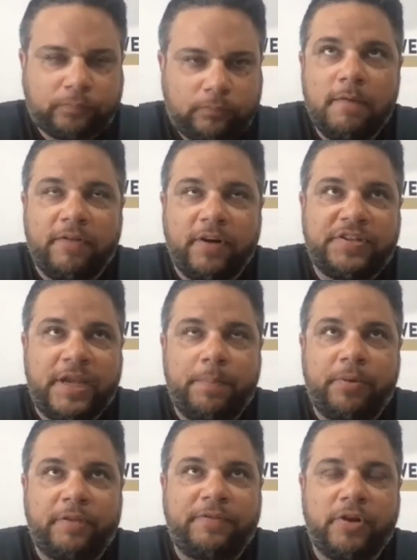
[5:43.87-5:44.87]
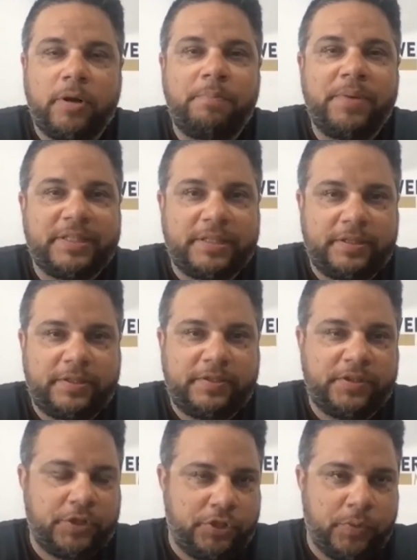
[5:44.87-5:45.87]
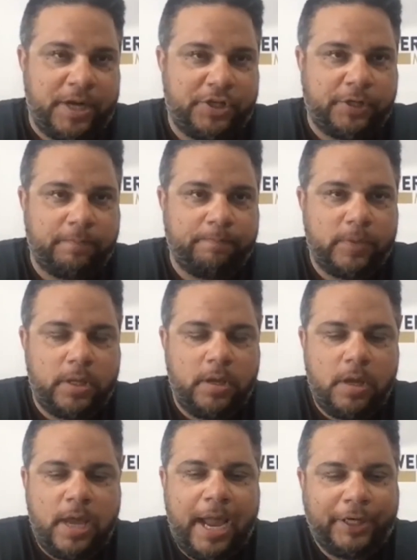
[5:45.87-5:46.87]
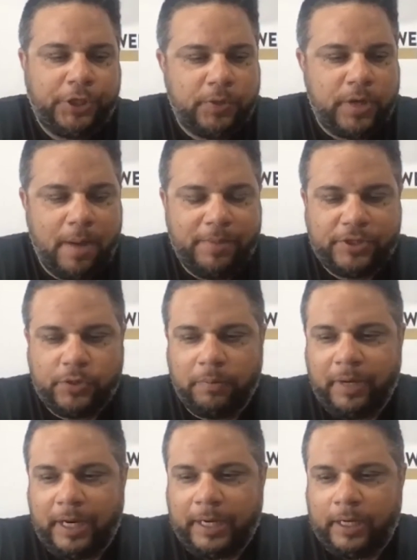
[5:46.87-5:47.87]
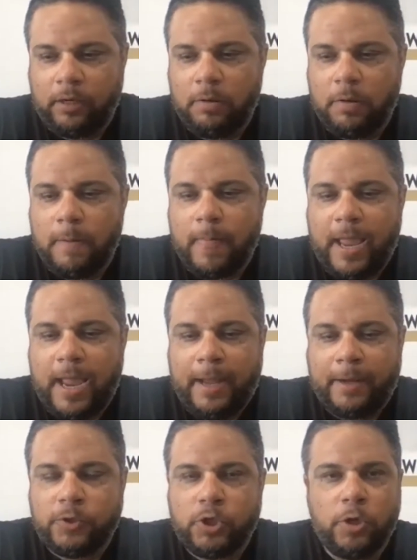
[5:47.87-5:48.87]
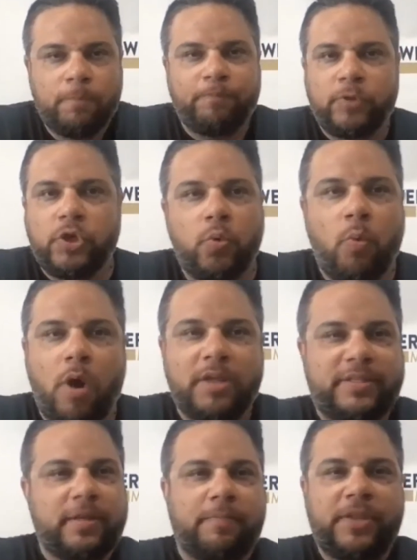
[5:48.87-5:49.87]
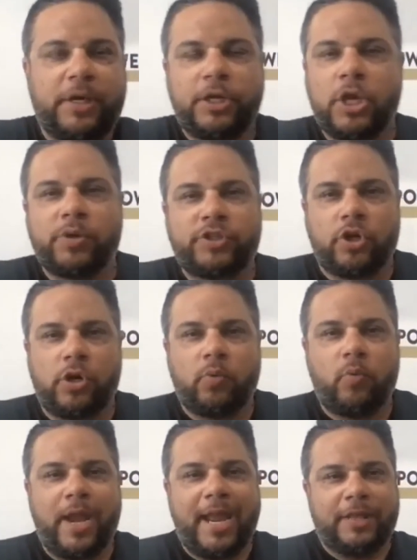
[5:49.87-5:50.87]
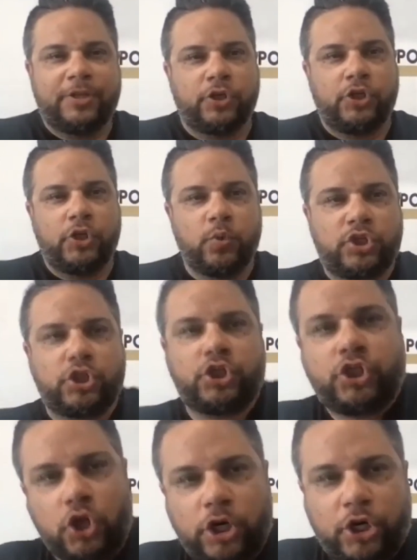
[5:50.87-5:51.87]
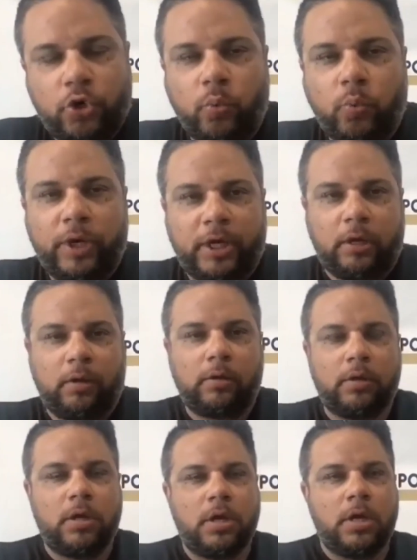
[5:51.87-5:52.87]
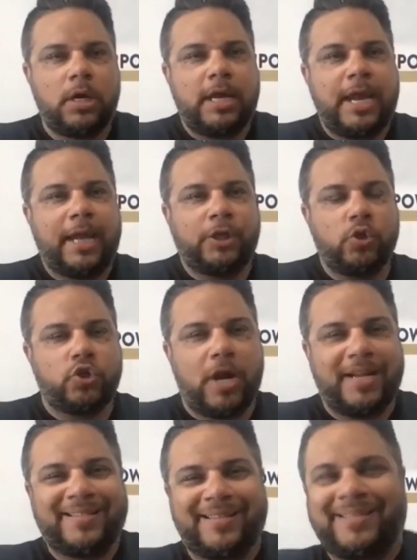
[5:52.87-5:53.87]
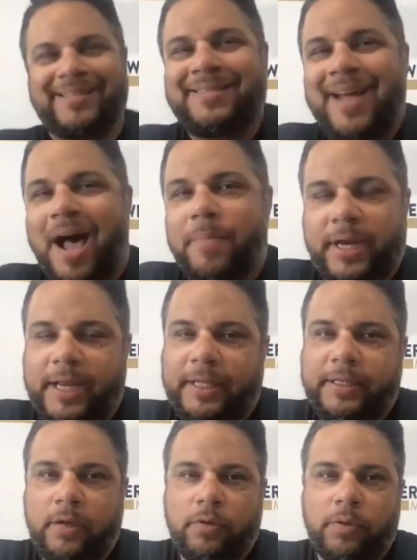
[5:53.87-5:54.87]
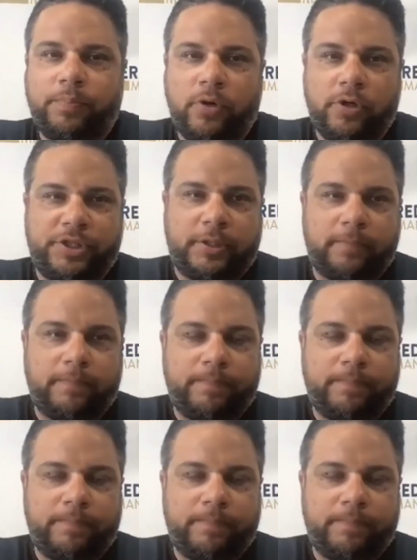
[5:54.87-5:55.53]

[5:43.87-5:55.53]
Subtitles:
for example, if you're in a business situation and you come into a meeting and you want something to go a certain way, and so you assert your will and you try to dominate the other person,